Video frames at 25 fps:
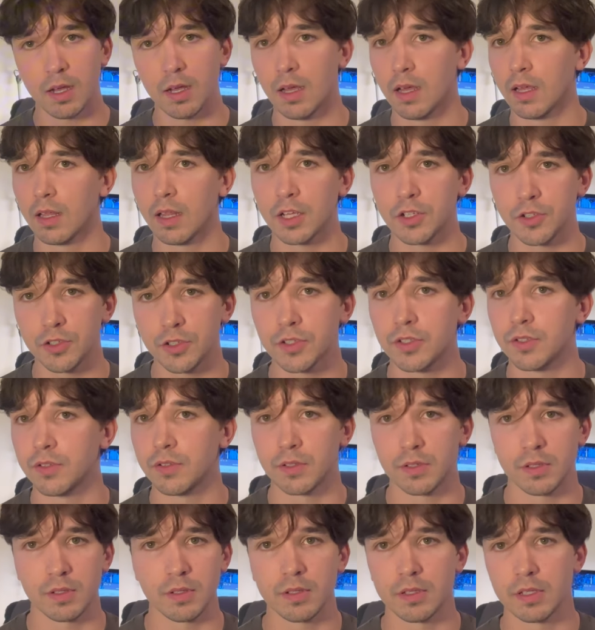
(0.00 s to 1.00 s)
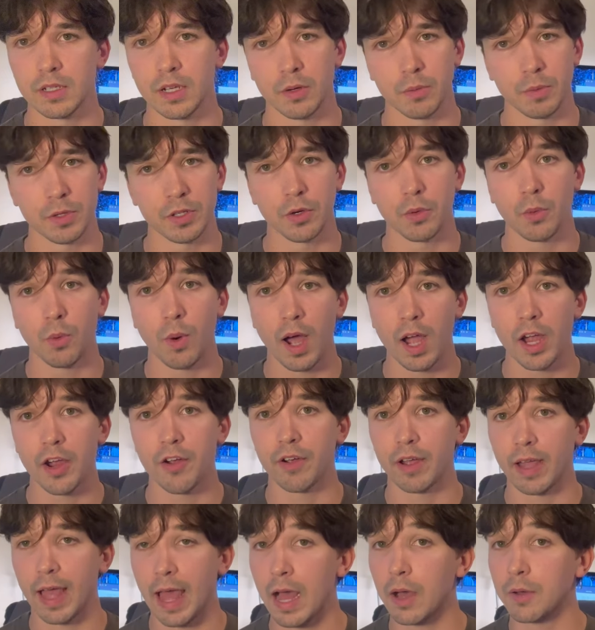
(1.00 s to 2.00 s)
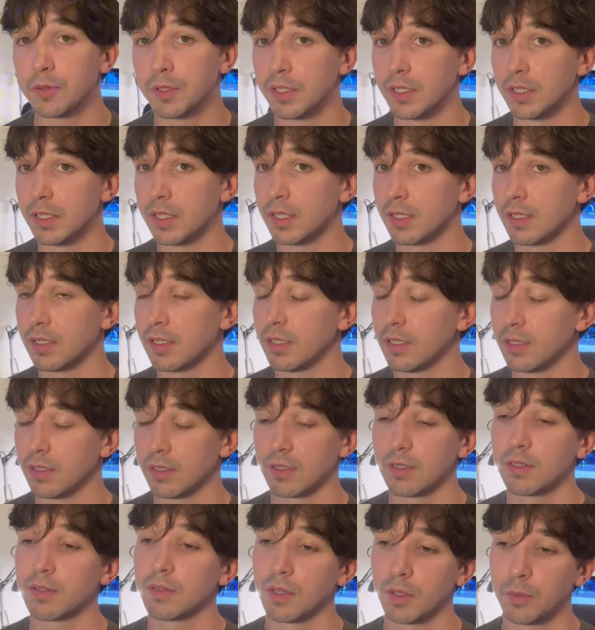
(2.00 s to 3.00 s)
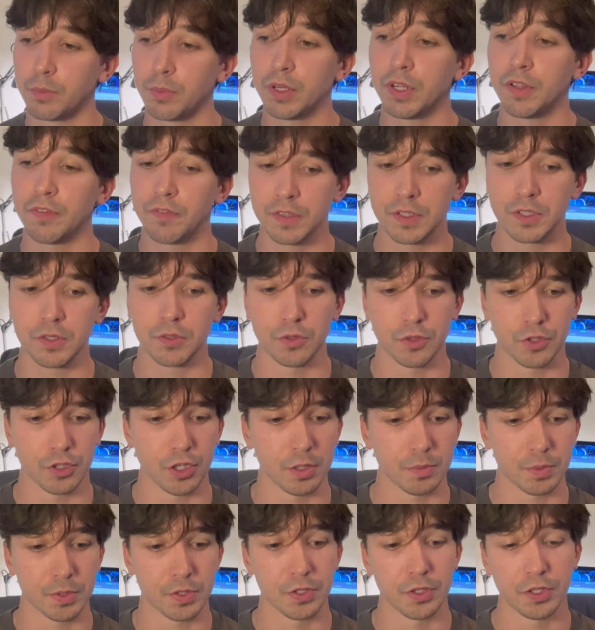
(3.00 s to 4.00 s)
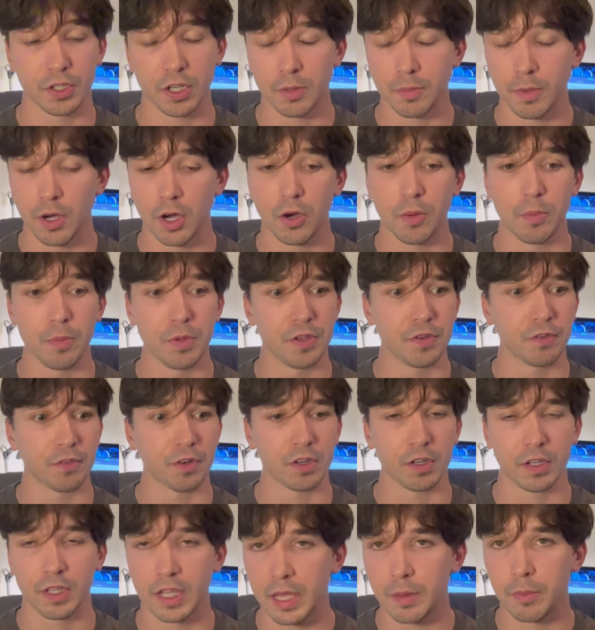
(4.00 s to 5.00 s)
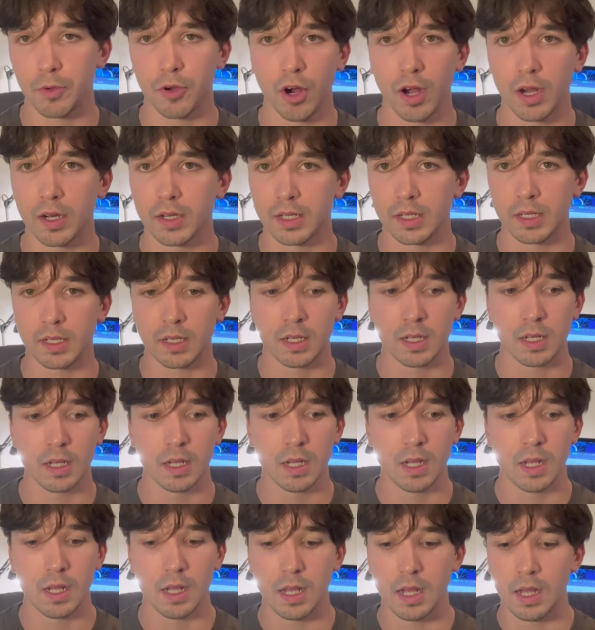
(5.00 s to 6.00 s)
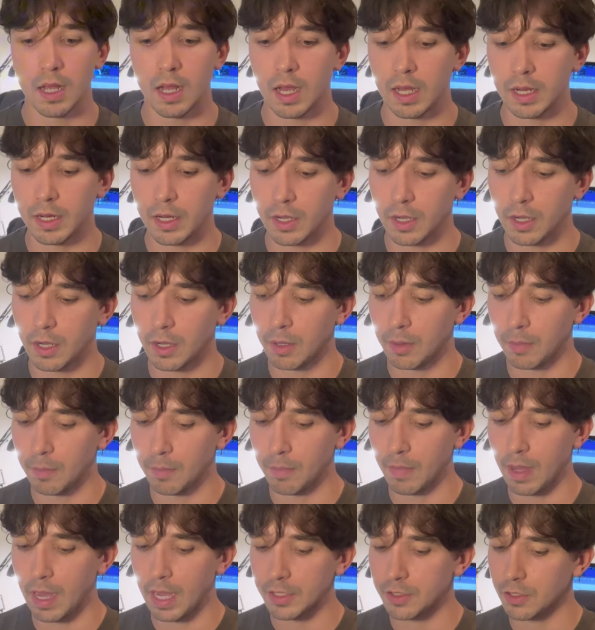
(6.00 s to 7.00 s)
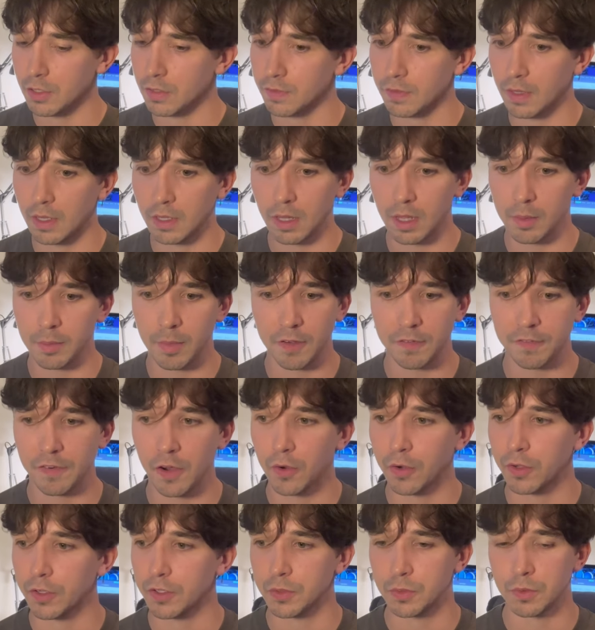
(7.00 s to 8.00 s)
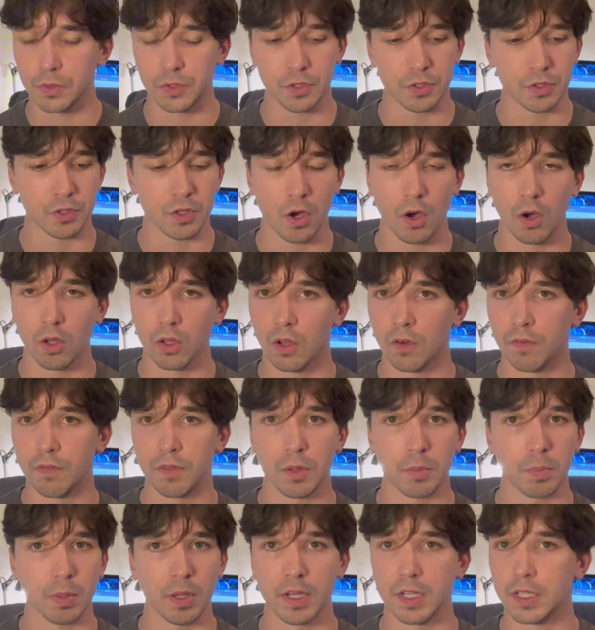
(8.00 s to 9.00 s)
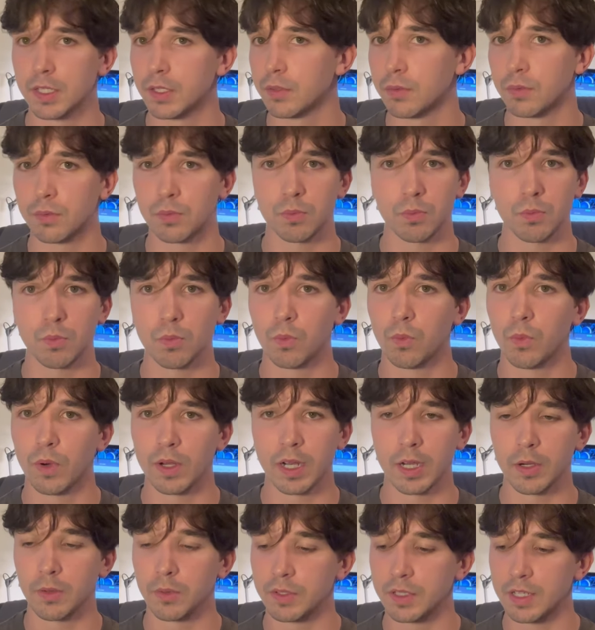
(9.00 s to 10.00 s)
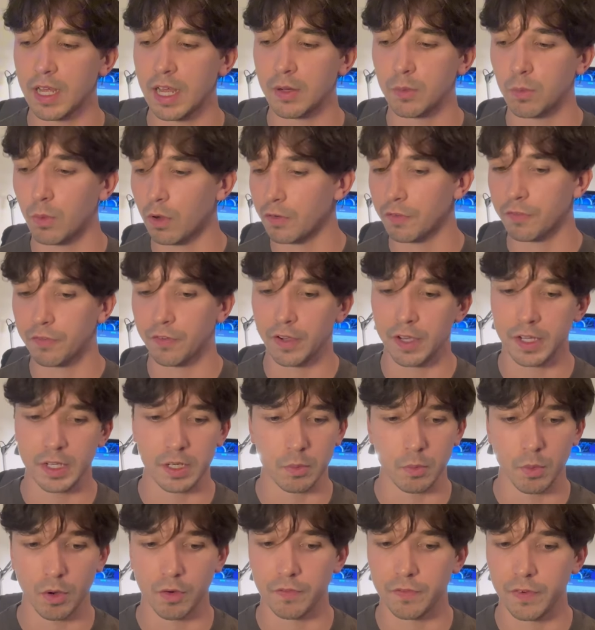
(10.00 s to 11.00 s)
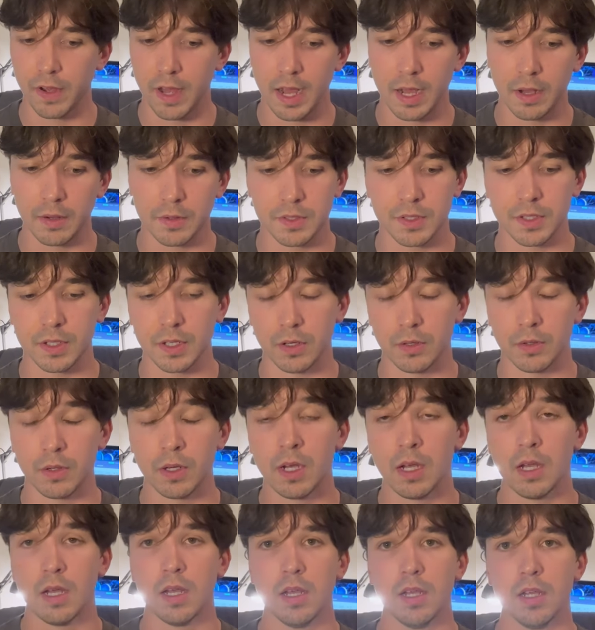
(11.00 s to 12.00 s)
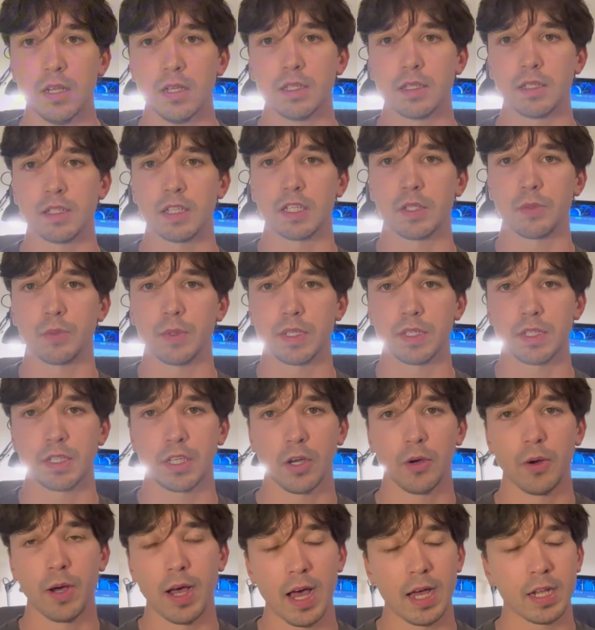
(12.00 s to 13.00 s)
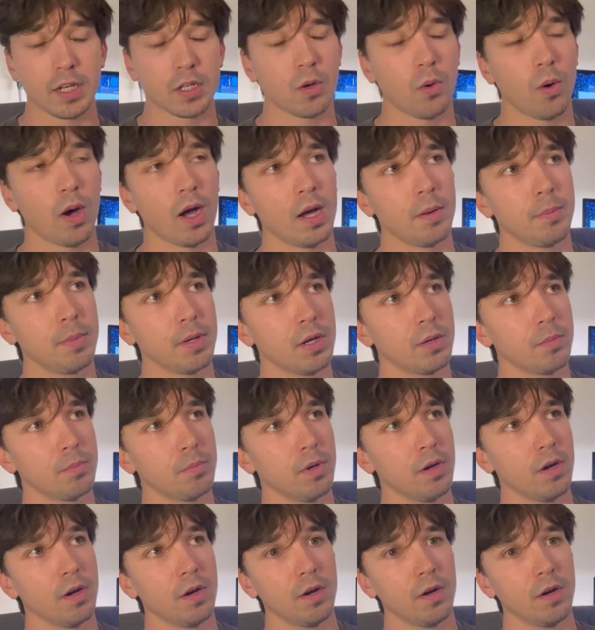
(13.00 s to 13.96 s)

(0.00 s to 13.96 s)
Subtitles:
electricians, you know, when you're wiring houses, it's a pretty physical job, so you come home and you've got to keep grinding. And I just felt like my focus was just all over the place when I had one foot in and one foot out. So 6 weeks ago, I had quite a bit of,